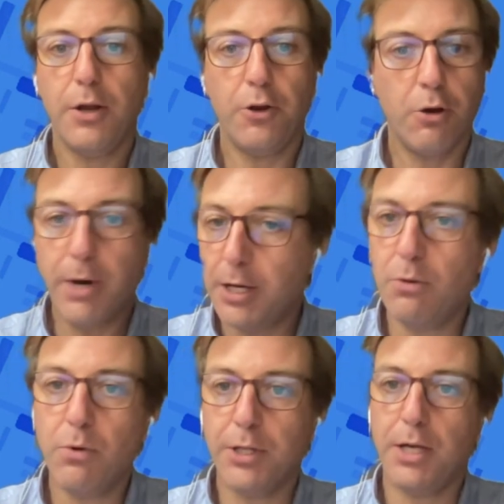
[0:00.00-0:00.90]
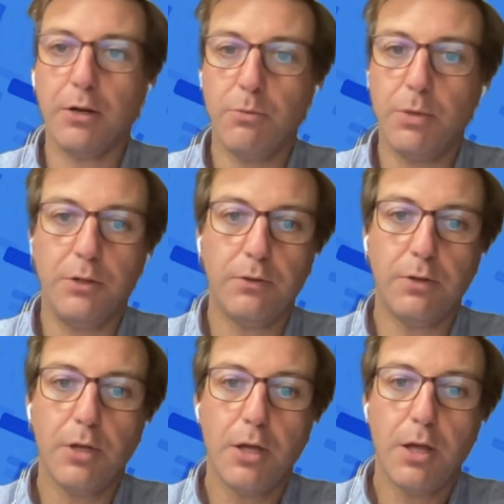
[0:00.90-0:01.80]
No matter what the arguments
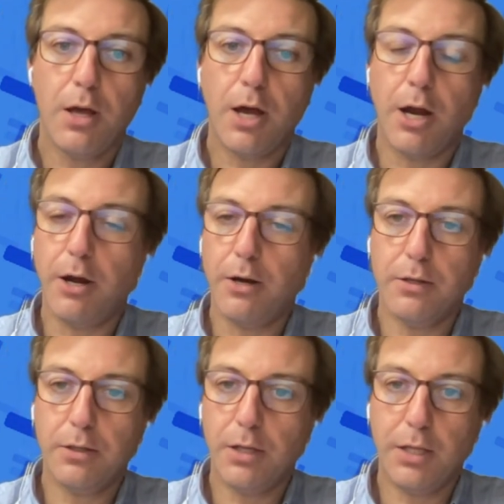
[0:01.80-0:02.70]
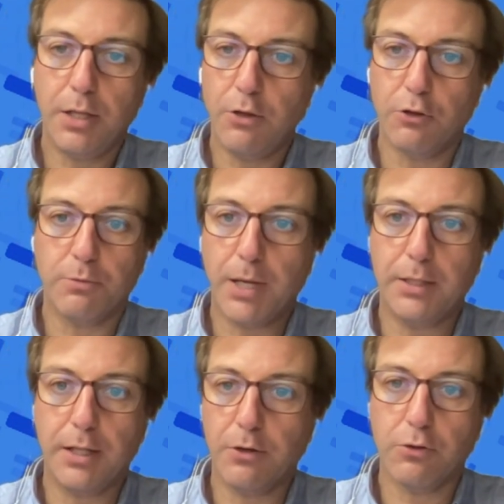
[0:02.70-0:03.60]
are in the use by
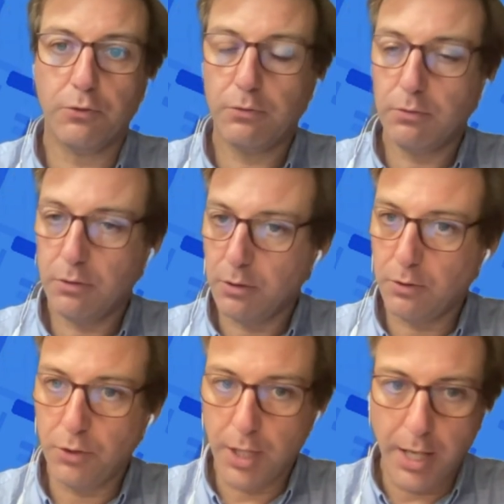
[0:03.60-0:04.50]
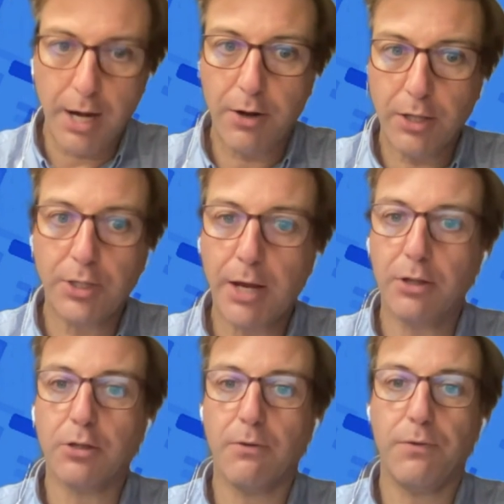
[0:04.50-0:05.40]
telcos, they are in
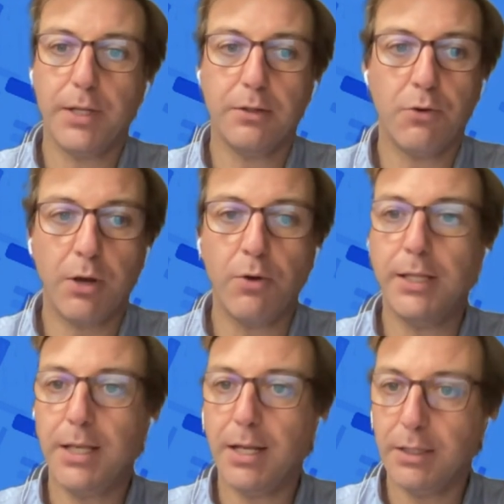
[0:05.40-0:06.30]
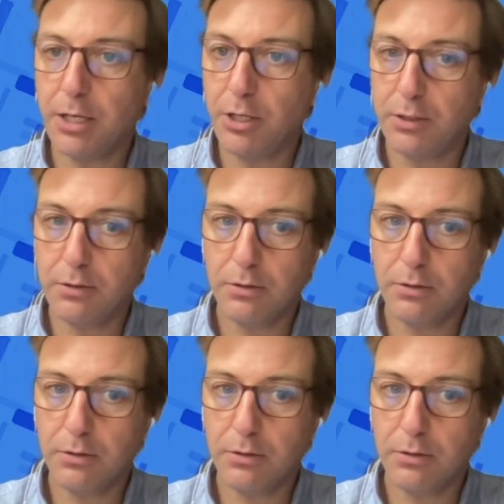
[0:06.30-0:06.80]
direct conflict. Regulating internet